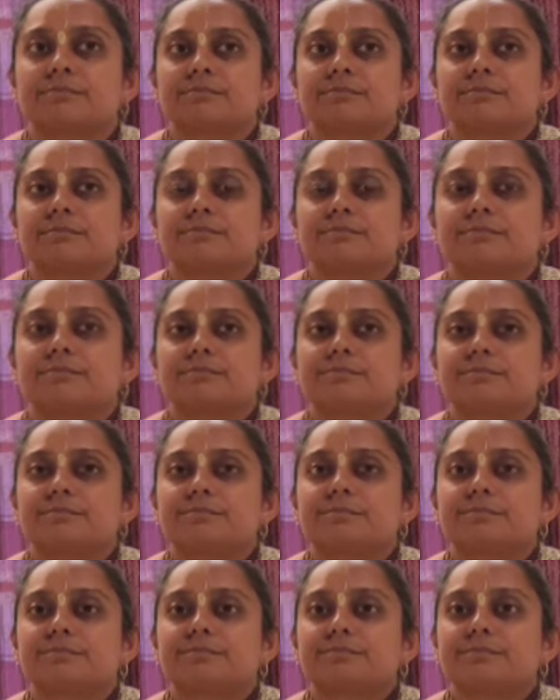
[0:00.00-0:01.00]

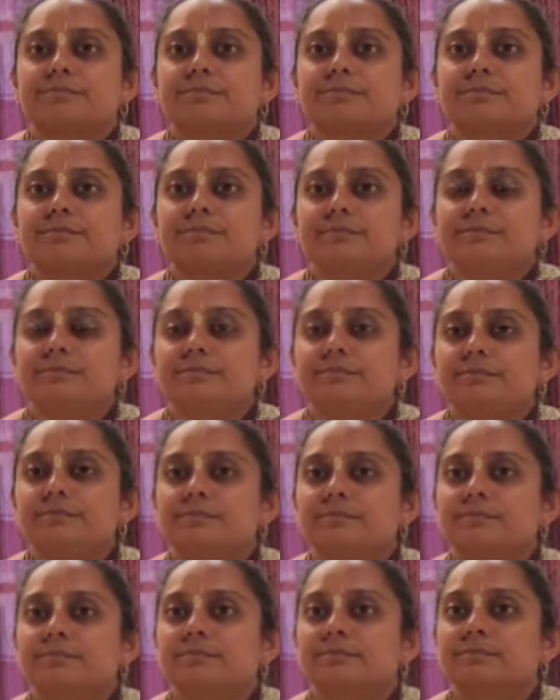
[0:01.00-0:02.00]

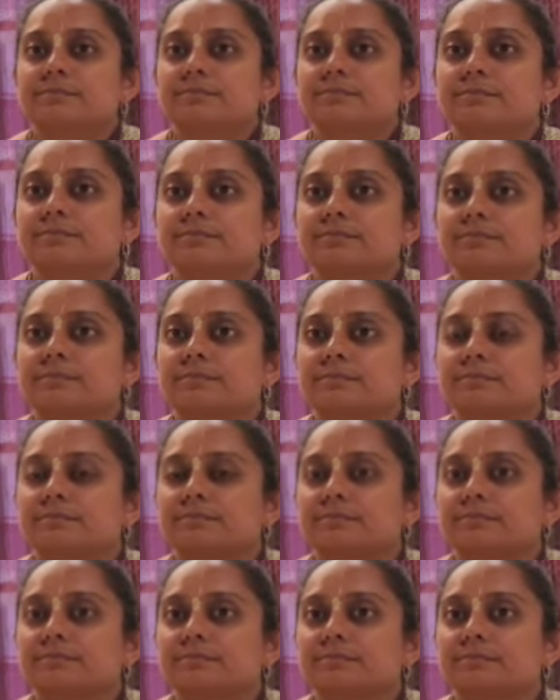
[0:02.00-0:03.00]

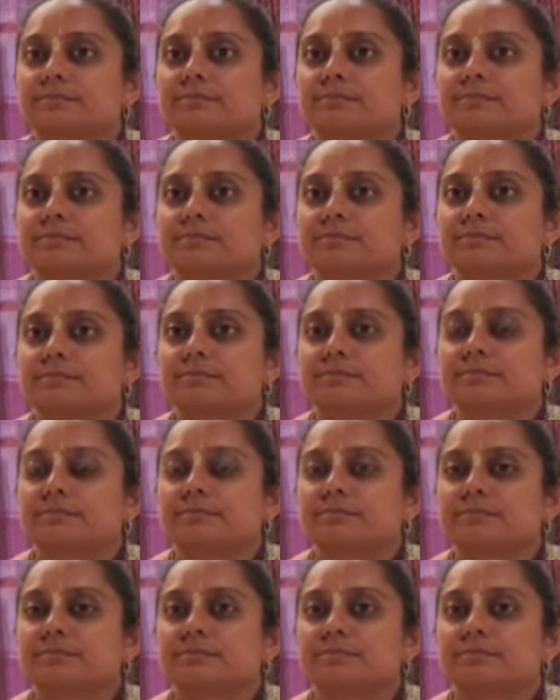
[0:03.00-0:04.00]

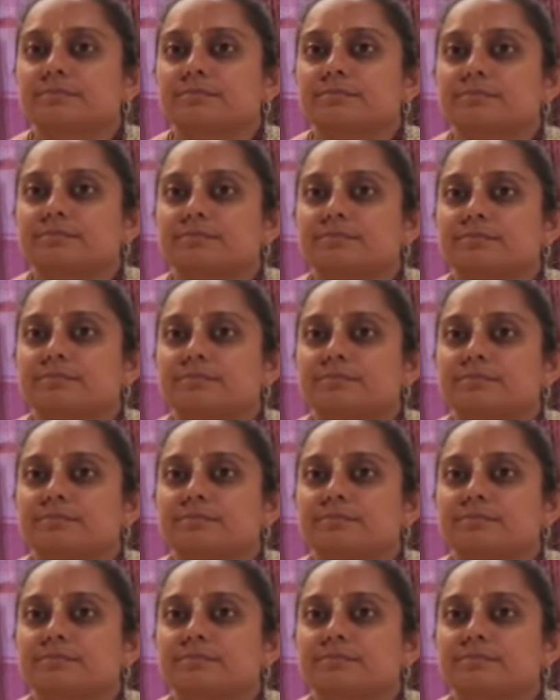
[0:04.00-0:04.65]
[no speech]